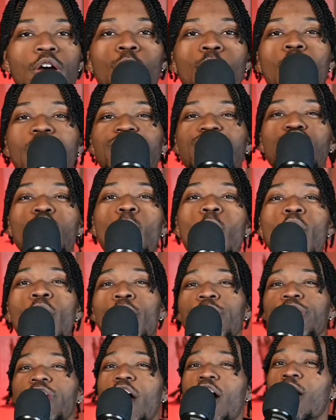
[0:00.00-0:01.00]
What's the
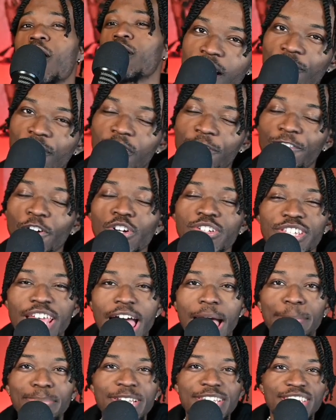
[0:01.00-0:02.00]
word, y'all? For the first
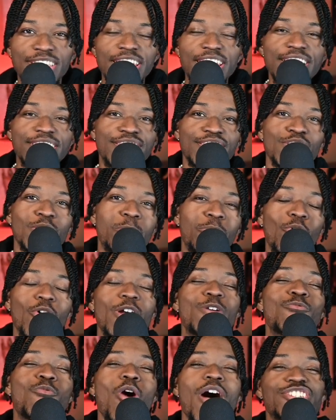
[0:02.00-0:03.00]
time this season, your
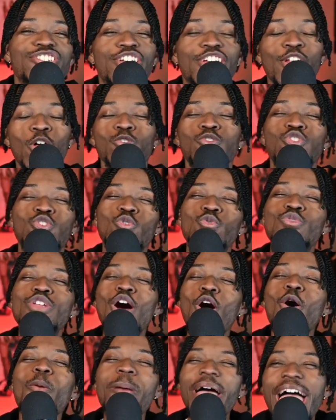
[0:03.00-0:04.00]
boy watched close to
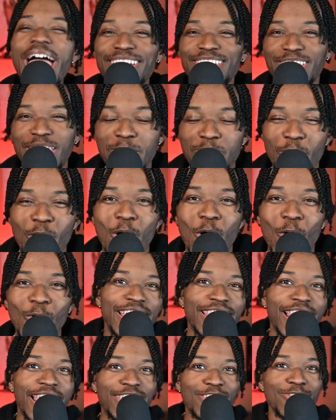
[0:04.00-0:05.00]
no basketball.
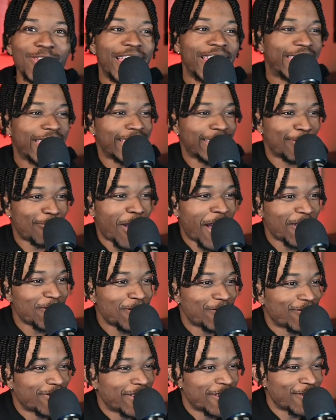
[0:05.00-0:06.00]
Like, you like, Kenny, why are you
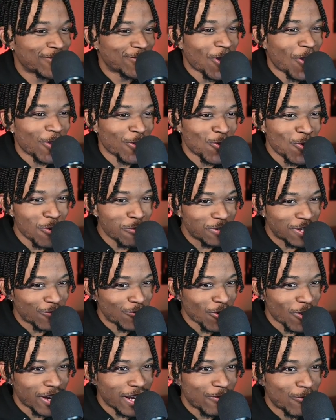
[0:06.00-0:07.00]
even here talking hoops if
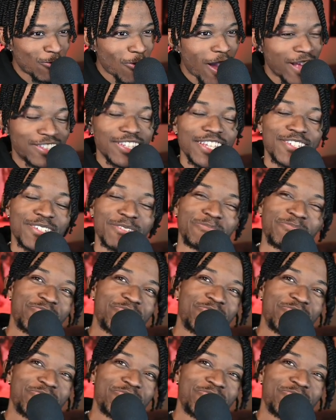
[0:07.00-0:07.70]
you ain't even watched? Listen,